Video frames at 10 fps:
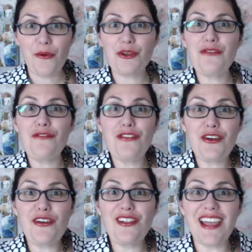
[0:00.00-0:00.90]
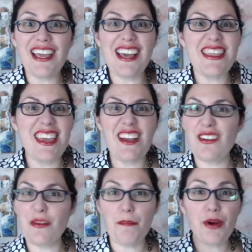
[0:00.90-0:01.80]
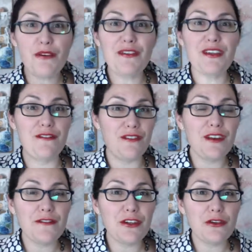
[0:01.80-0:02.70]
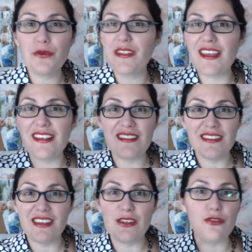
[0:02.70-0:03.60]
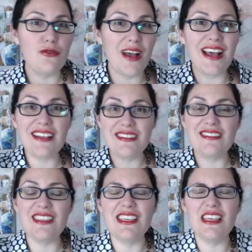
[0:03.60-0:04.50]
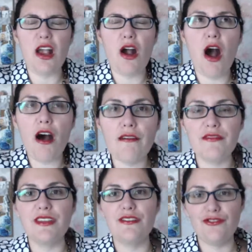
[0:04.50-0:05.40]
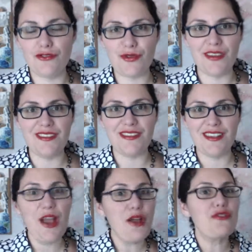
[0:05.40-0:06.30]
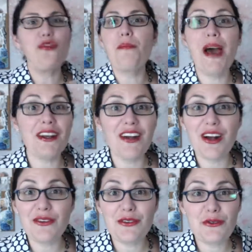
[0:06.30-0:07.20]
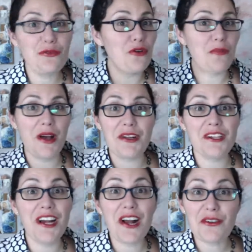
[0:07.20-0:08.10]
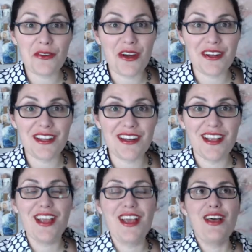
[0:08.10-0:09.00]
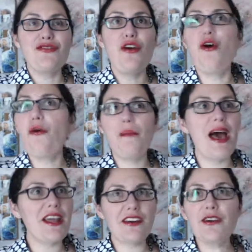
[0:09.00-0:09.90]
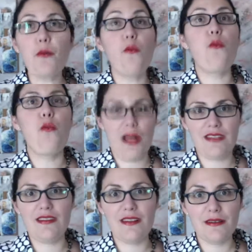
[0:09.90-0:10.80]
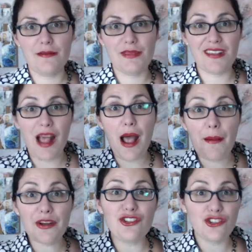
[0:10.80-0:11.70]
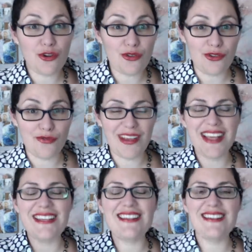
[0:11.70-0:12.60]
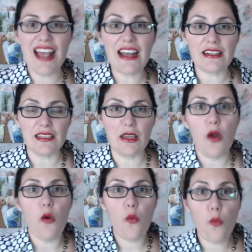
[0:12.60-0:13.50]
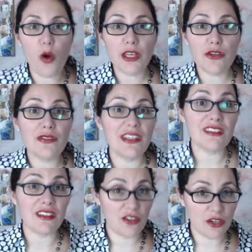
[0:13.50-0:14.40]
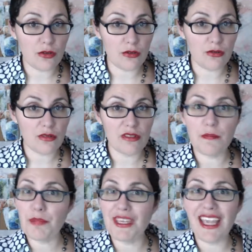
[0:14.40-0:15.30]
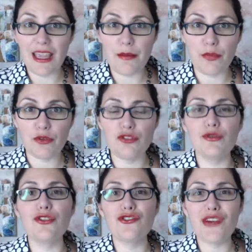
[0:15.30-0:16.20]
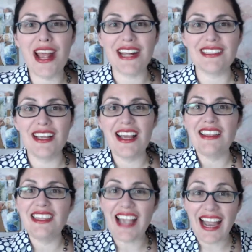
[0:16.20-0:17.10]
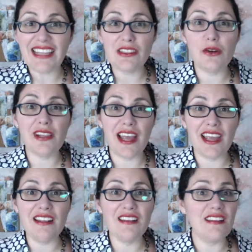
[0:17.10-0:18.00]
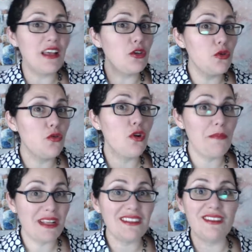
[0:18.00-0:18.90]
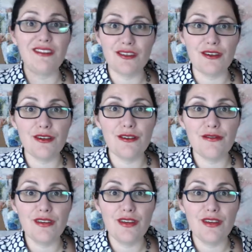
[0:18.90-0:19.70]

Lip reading: where you feel like they are the perfect fit for you, where they see you as the obvious choice. No matter how new, no matter how crowded, no matter what. Because I'm going to show you exactly what you need to do to be able to attract the ideal clients that you were meant to serve,